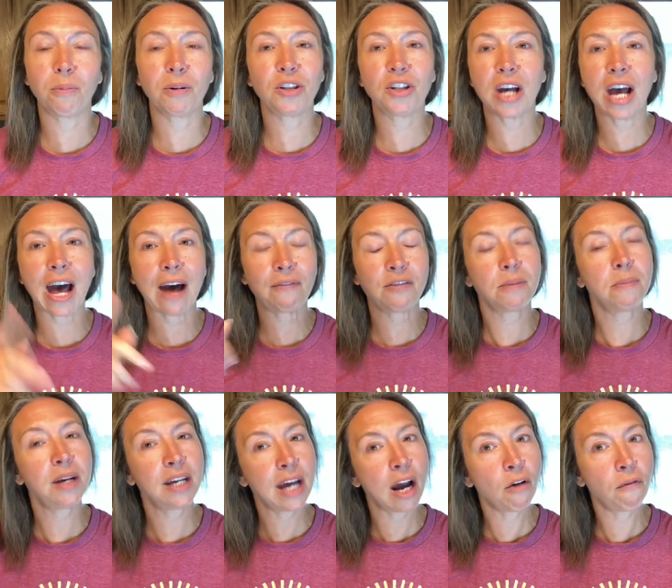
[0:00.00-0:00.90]
But you have to
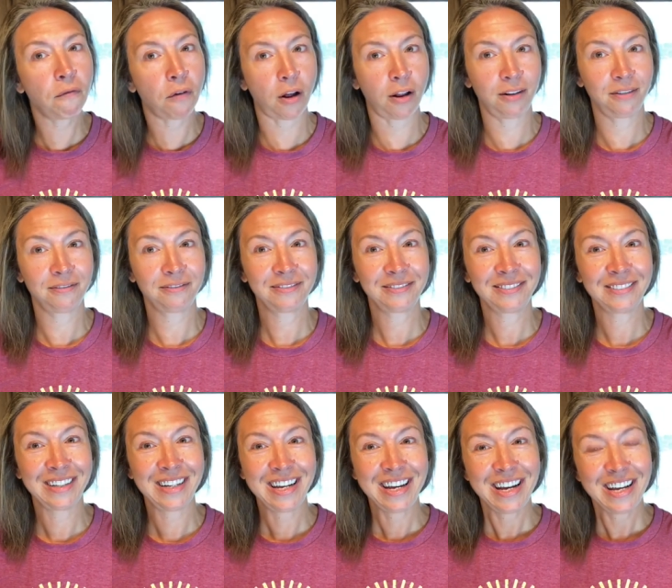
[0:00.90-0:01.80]
be careful
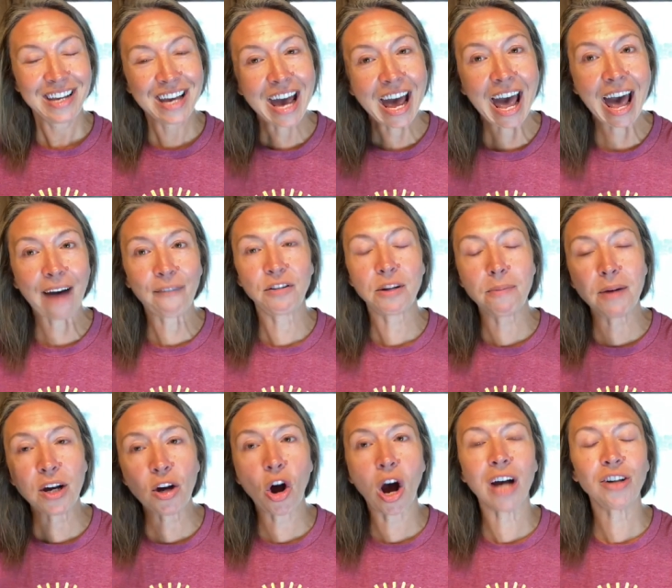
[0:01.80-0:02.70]
you have to
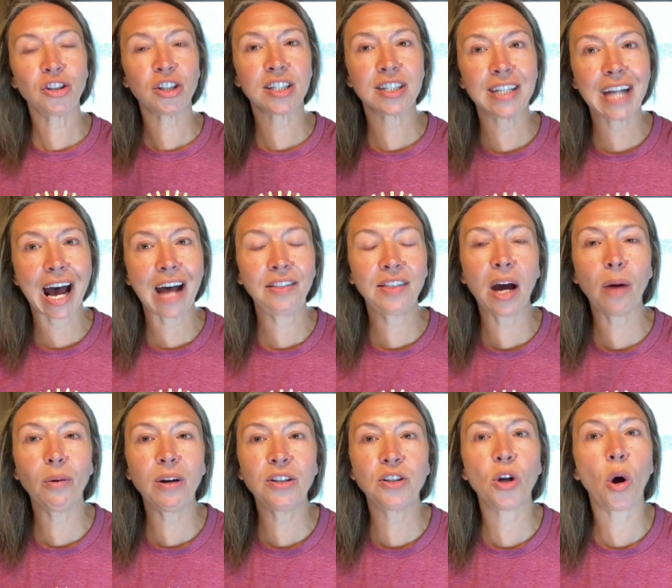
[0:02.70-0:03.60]
be cautious. Not
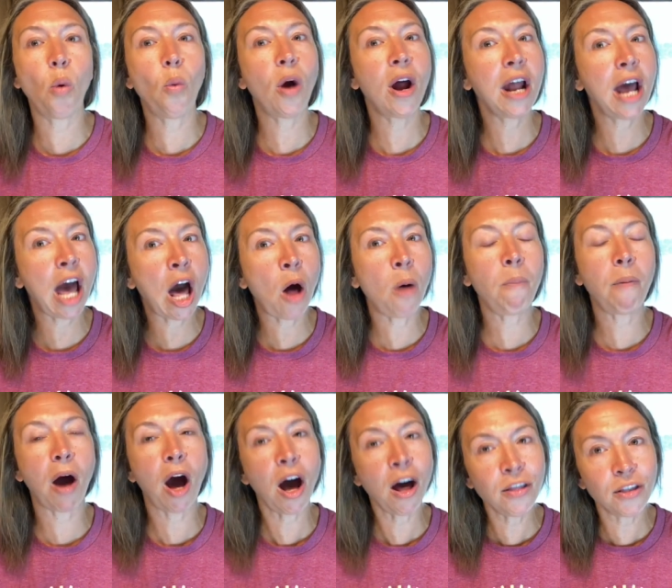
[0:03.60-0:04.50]
that we don't want to help
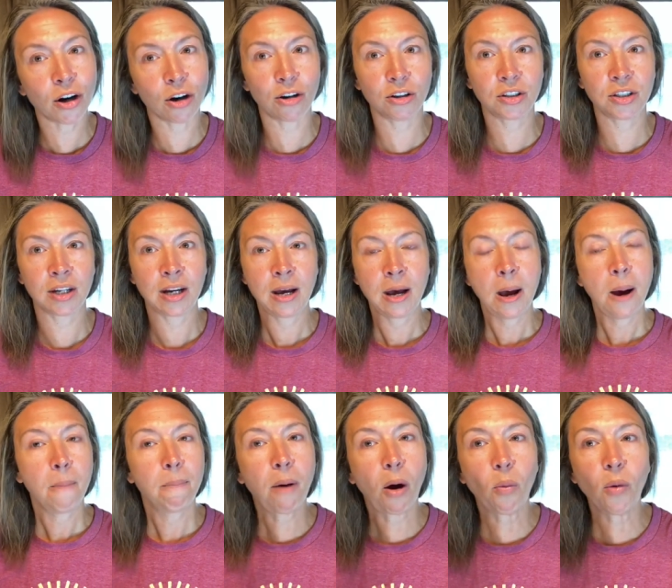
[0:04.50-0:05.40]
others,
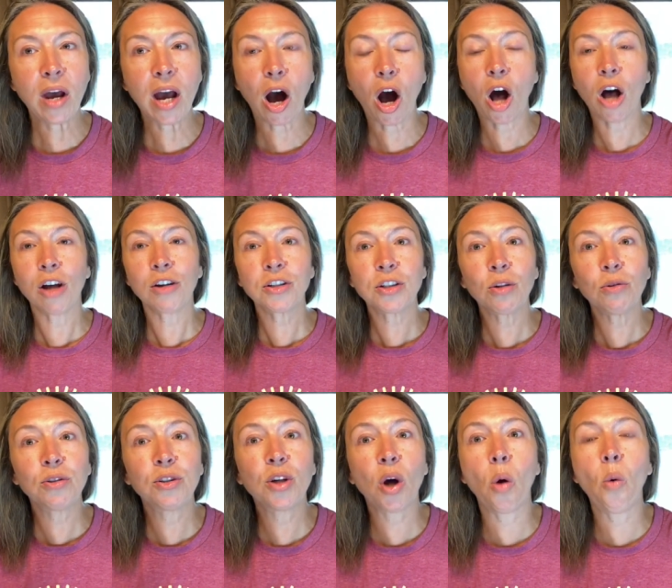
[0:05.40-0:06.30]
but we
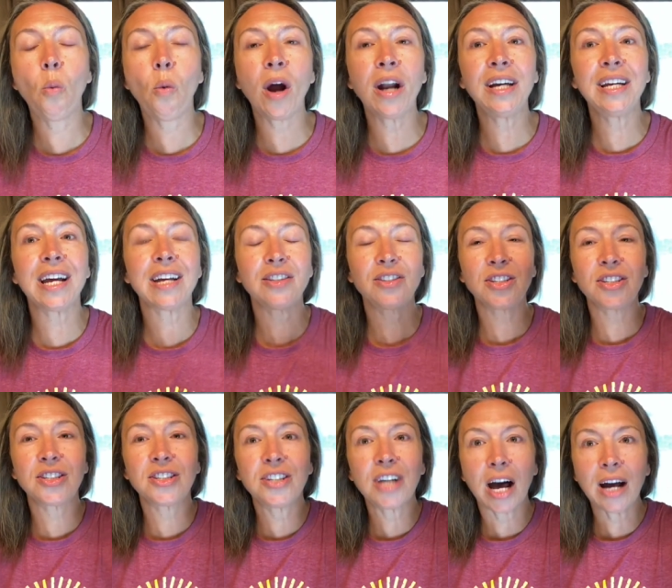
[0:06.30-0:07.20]
also don't want to get
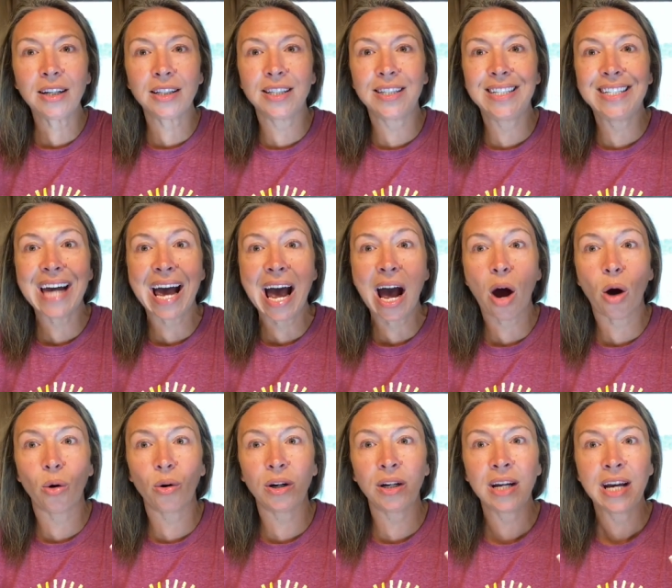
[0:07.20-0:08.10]
sucked
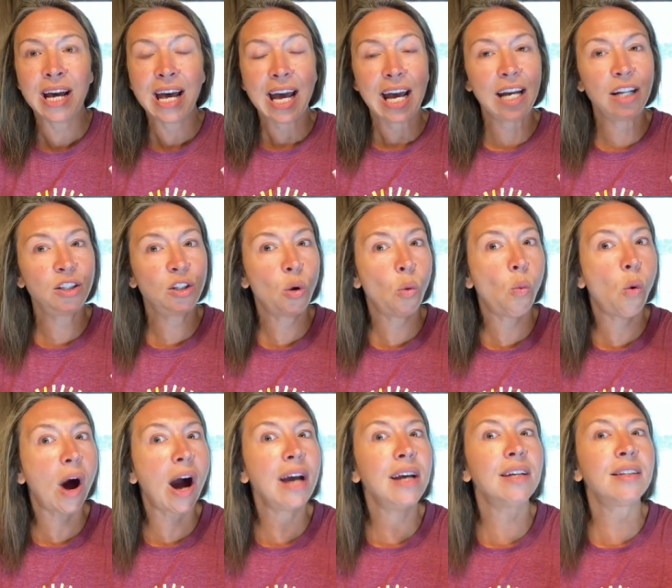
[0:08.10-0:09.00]
down into
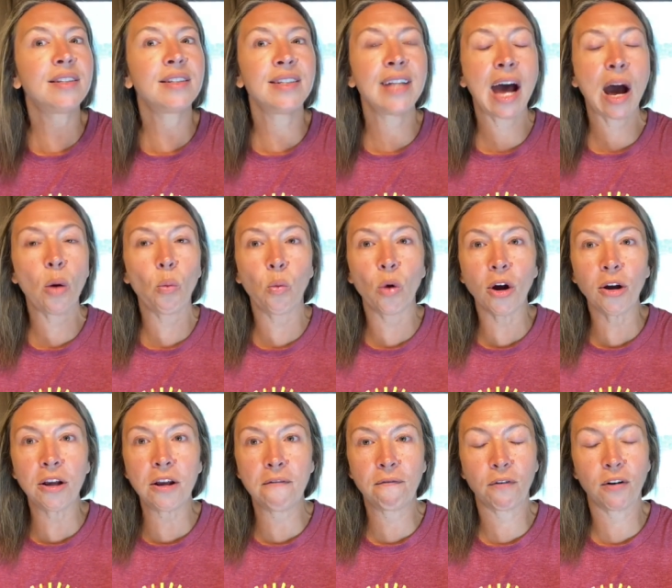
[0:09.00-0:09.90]
why it's not
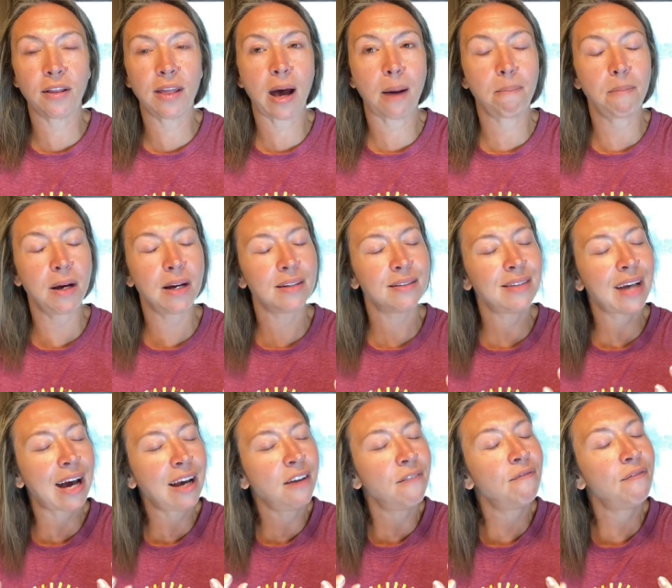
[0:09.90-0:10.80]
working for them because
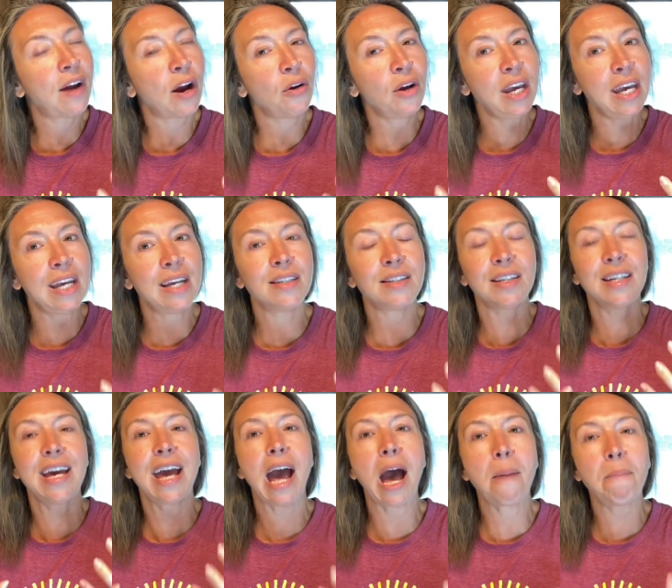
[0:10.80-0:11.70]
that can very
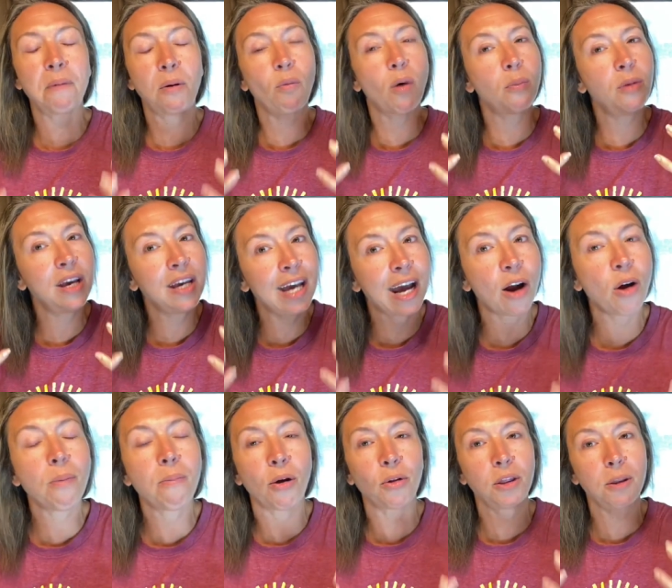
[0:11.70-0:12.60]
easily happen when we
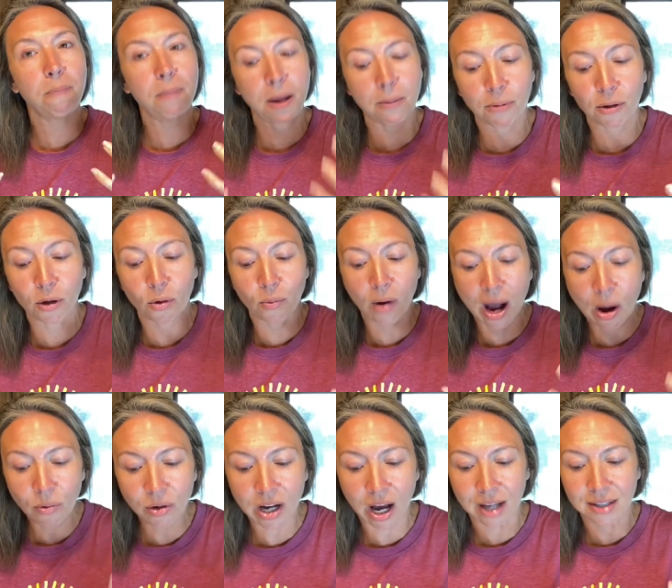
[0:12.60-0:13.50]
care about the people
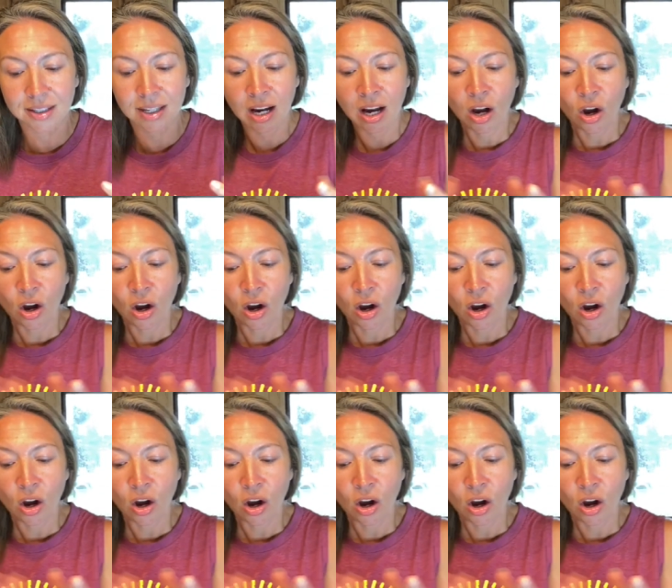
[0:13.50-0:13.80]
around us.